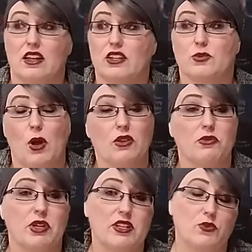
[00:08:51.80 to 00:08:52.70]
It's probably
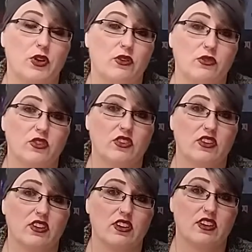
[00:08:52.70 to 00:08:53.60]
because we don't
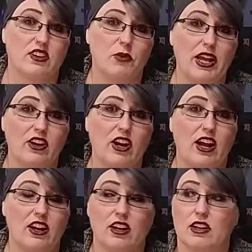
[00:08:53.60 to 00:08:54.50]
paint
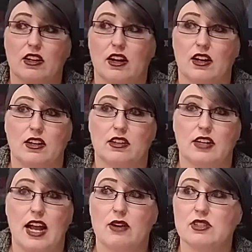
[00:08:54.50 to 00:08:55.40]
our
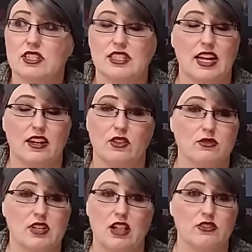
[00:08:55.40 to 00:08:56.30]
houses
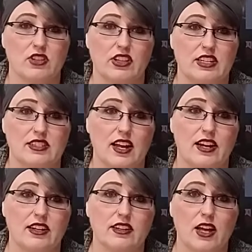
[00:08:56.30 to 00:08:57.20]
those colors on the
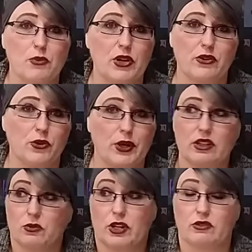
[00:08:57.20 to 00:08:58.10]
inside. Up here in New
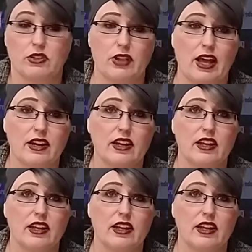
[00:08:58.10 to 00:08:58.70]
England, we don't do that.